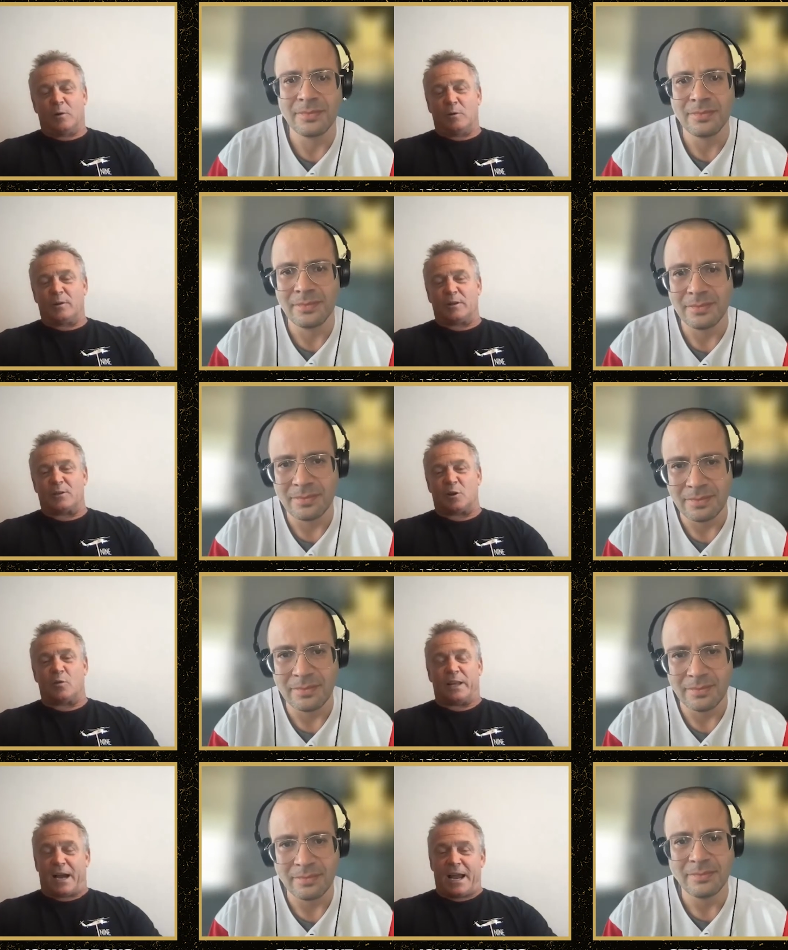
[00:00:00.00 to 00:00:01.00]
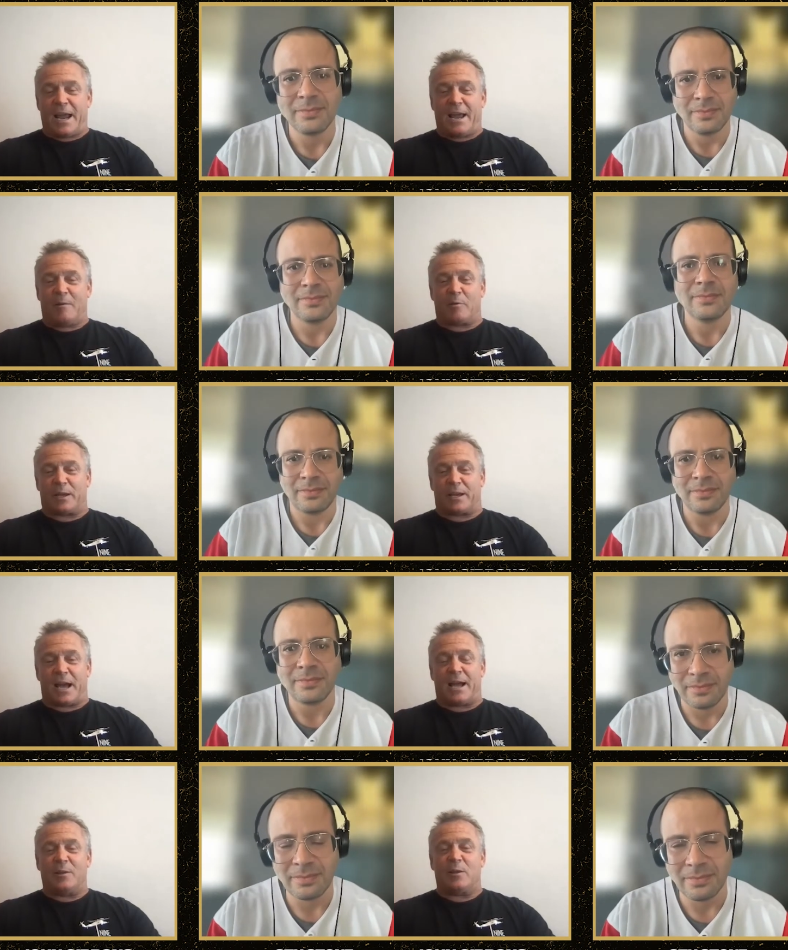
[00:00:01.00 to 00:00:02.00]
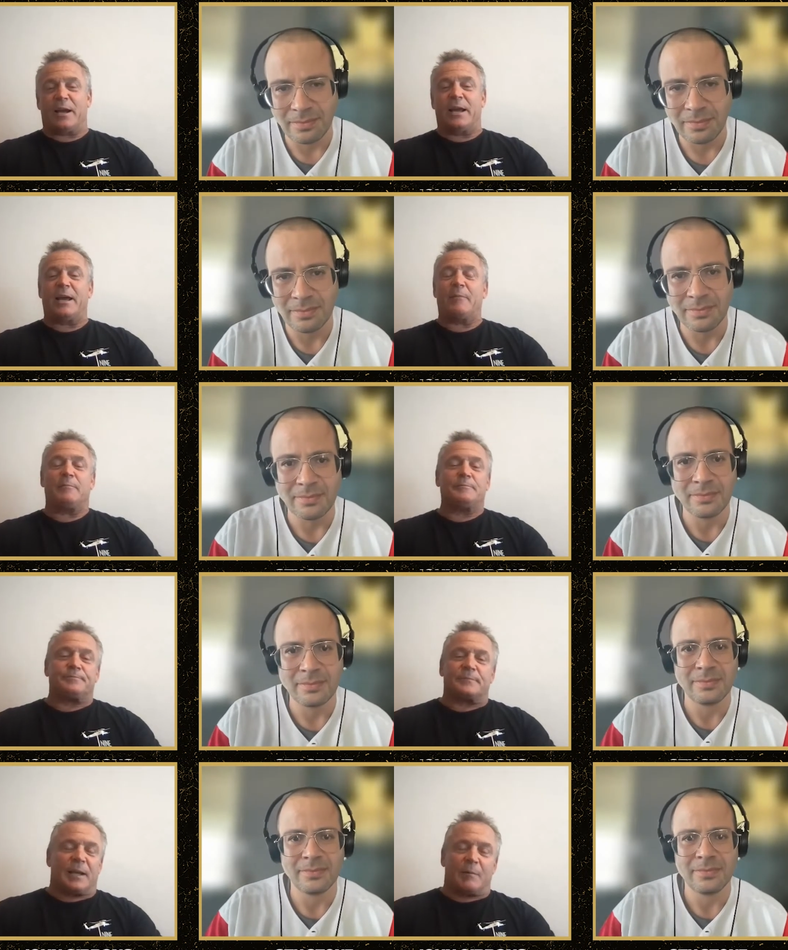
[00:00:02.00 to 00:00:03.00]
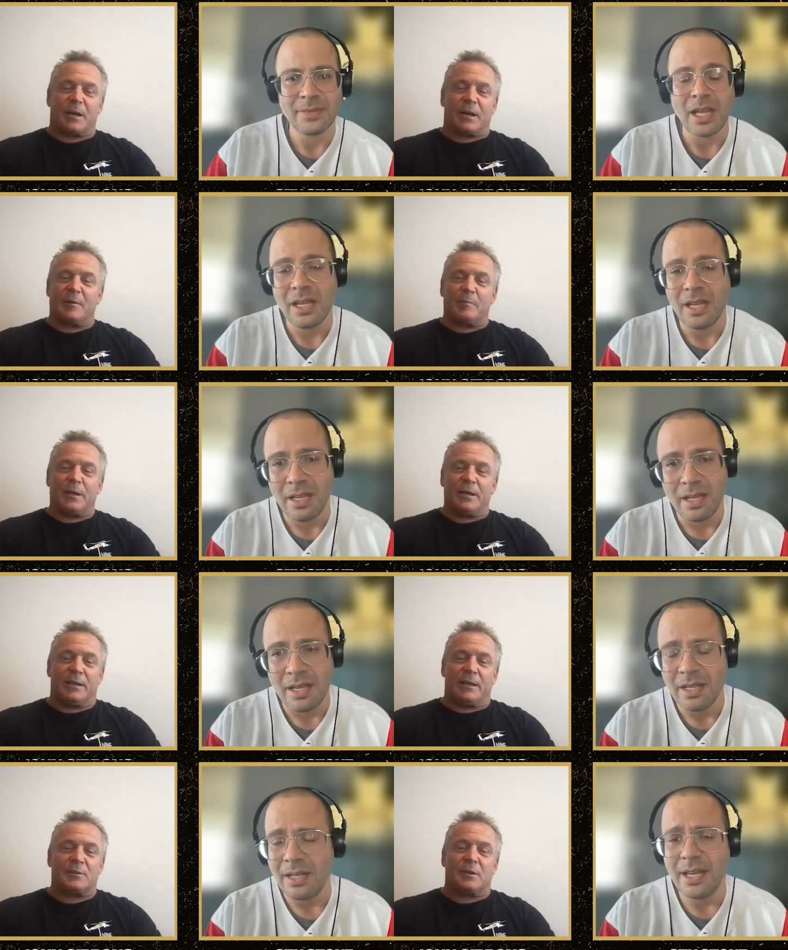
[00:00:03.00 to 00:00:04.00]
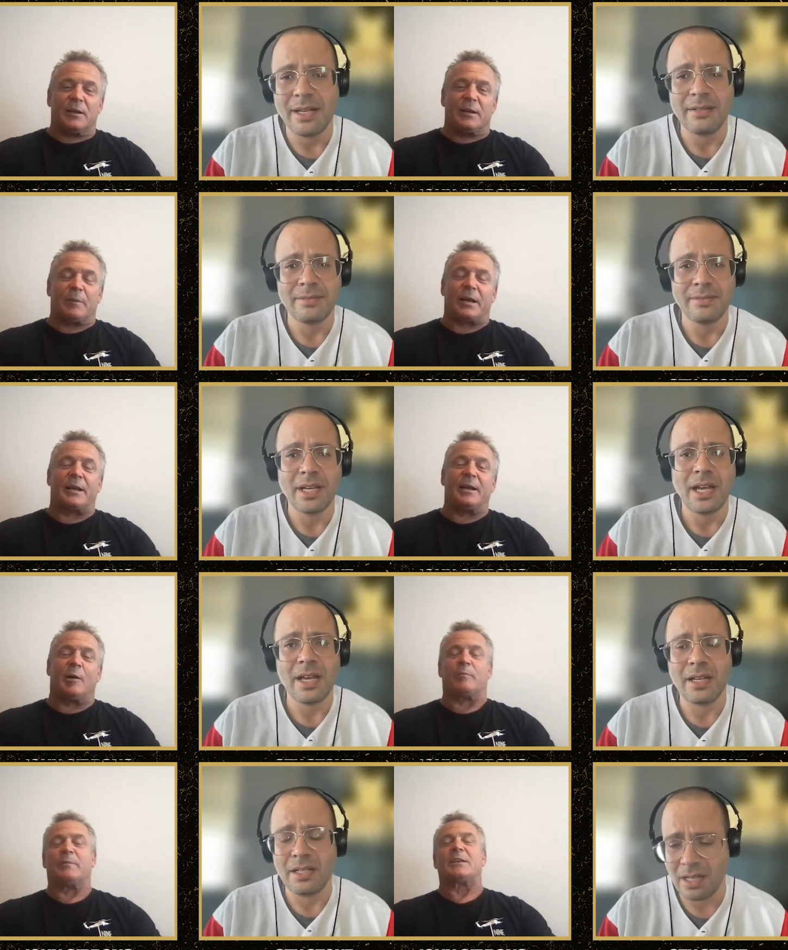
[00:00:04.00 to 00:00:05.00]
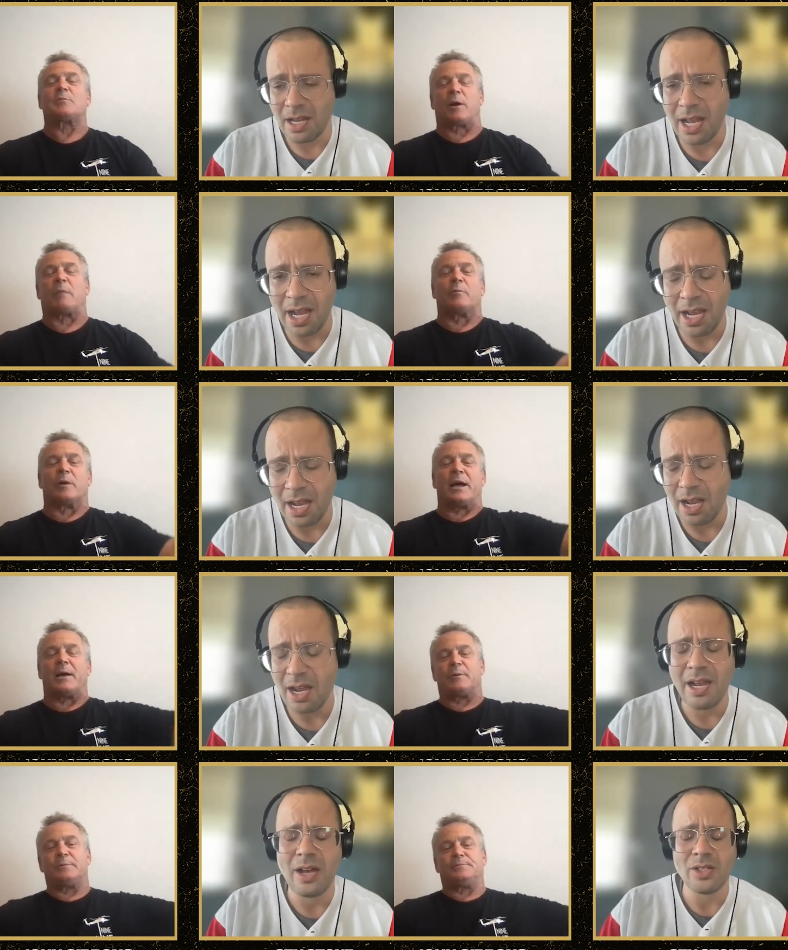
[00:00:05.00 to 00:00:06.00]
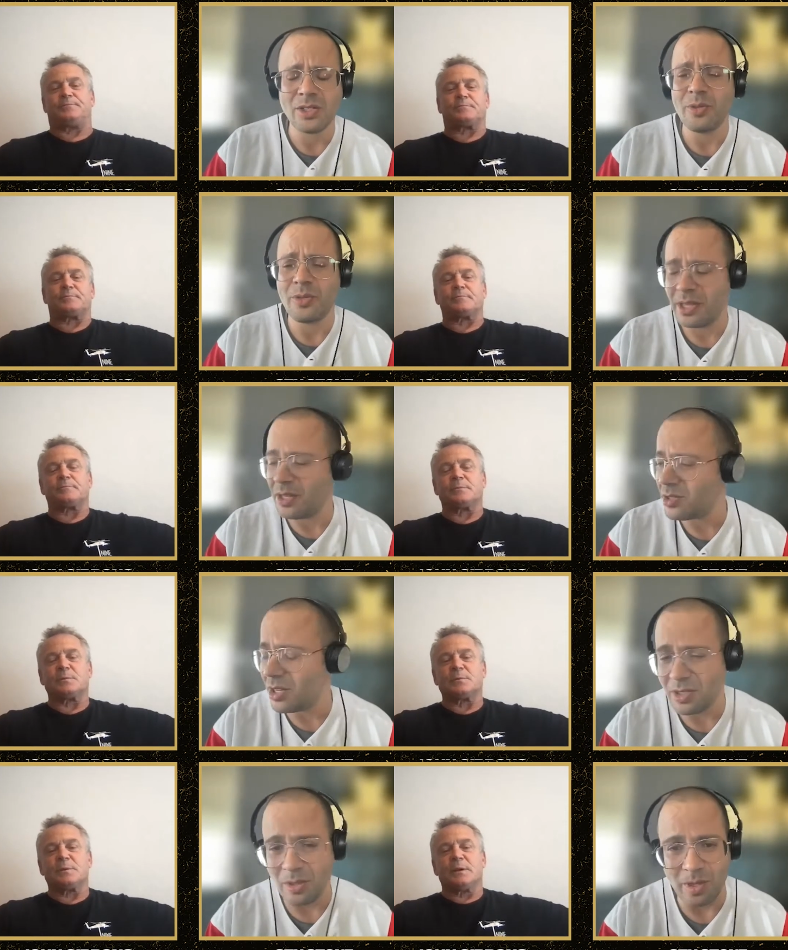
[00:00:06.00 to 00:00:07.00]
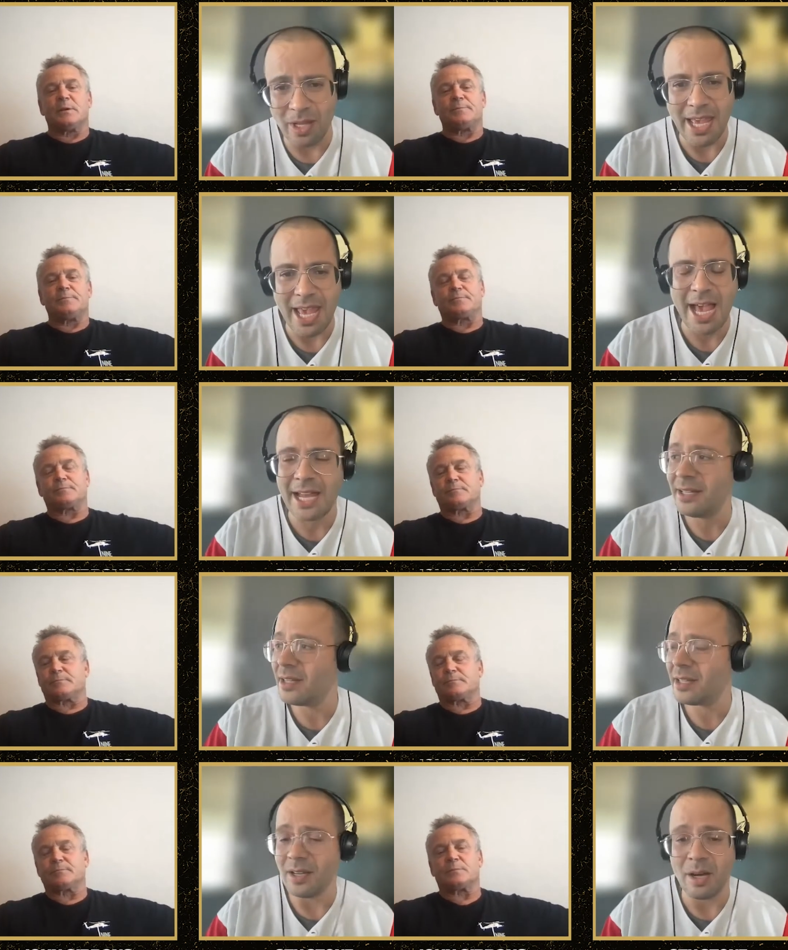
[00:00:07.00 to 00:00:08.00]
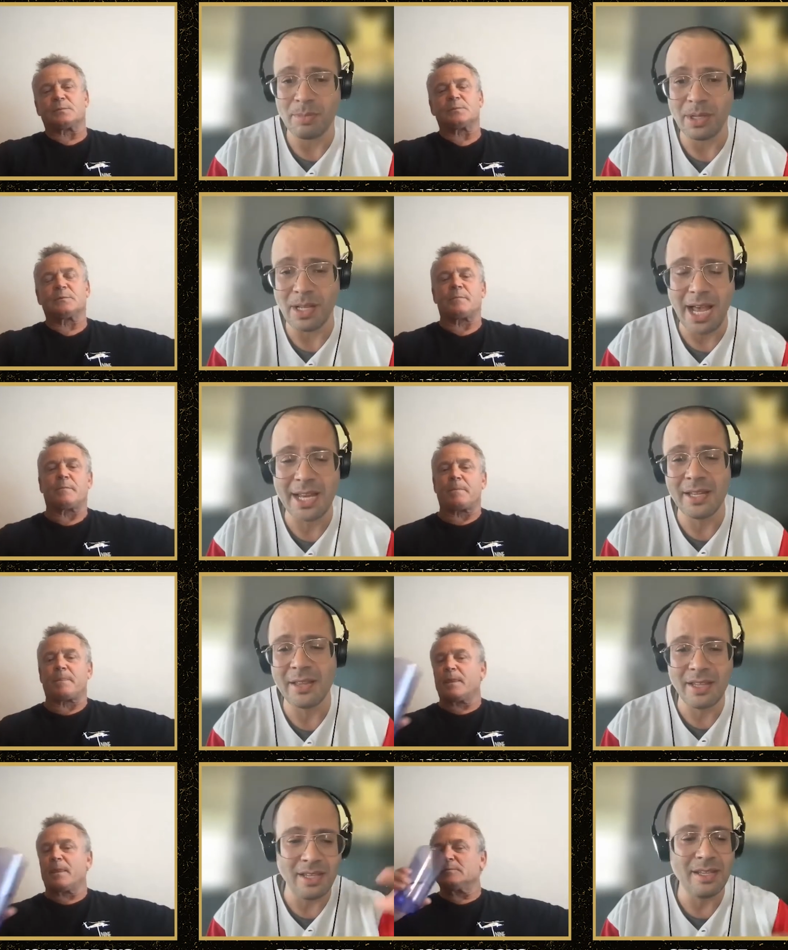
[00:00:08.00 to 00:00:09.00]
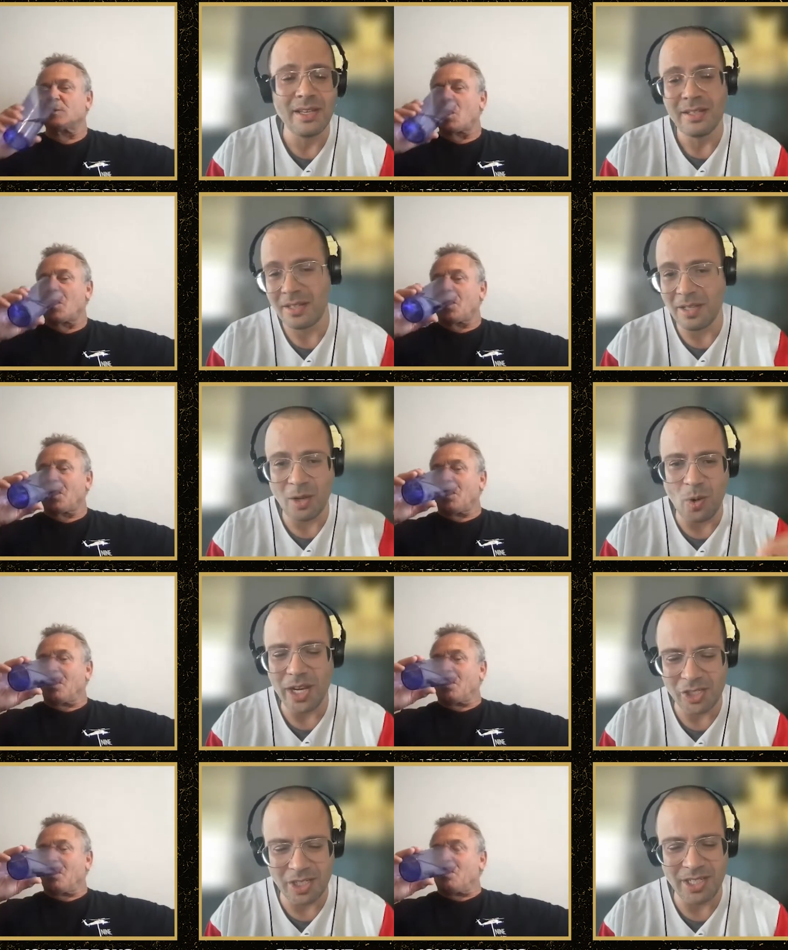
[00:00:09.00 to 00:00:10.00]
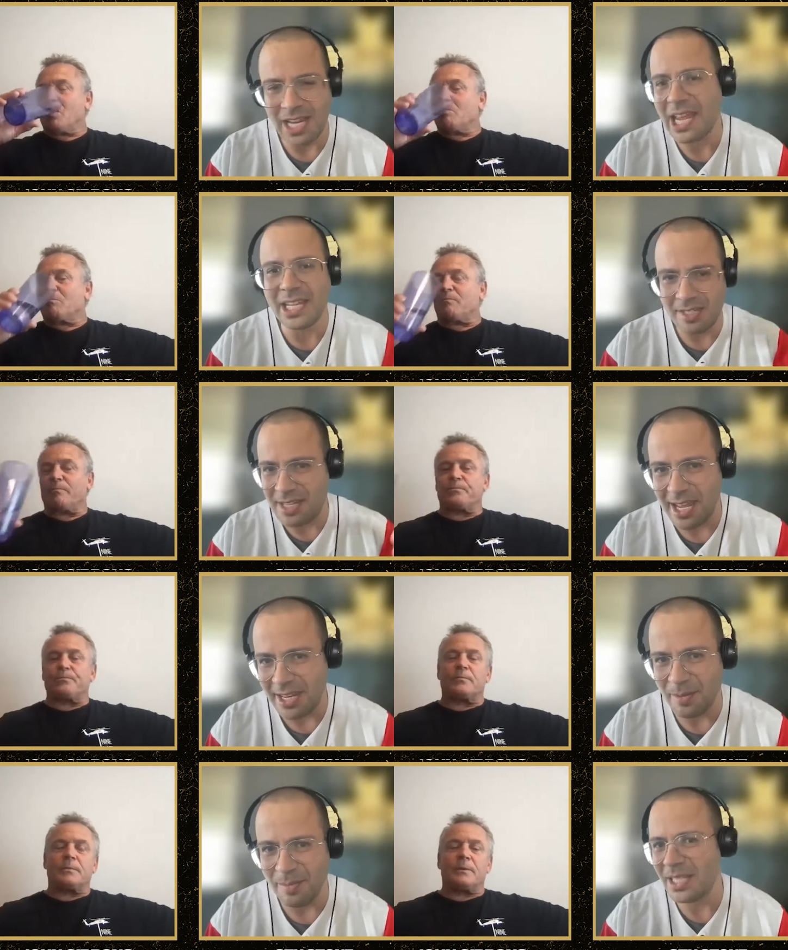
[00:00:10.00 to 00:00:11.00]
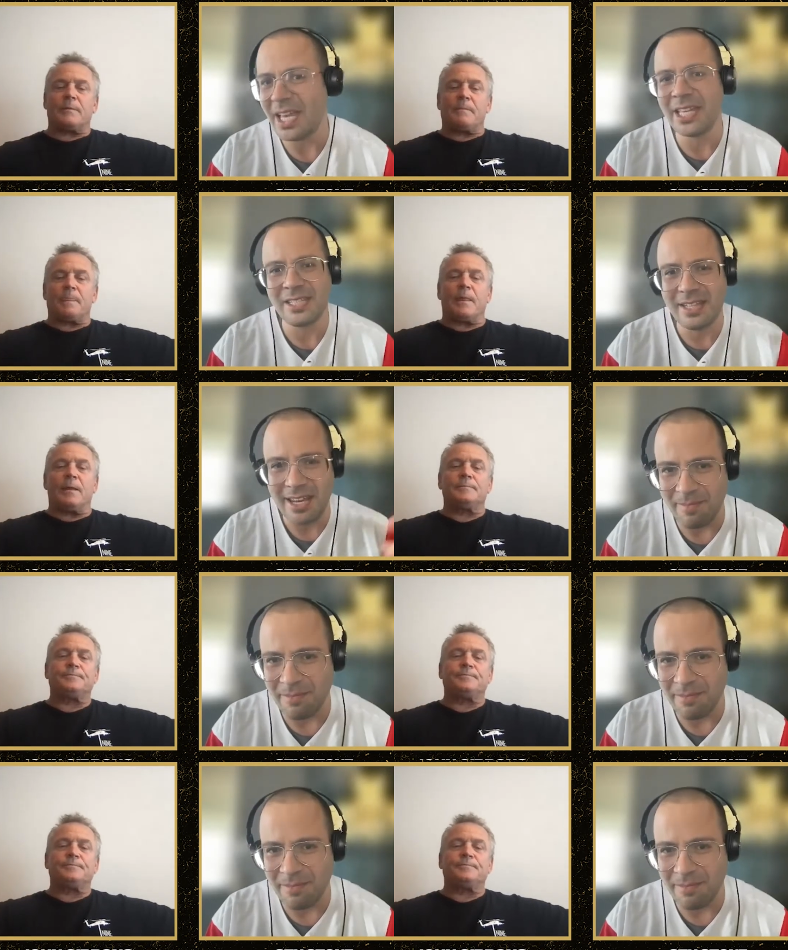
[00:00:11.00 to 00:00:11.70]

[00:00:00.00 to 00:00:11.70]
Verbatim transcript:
Speaker 1: the zone that I am or the guy that I am, I'm not going to be as yeah. good. I'm not going to help him. That's probably I, what
Speaker 2: I, I, also think. There's also like add in the comp, add in the to the equation Yankee Stadium and the Yankee Stadium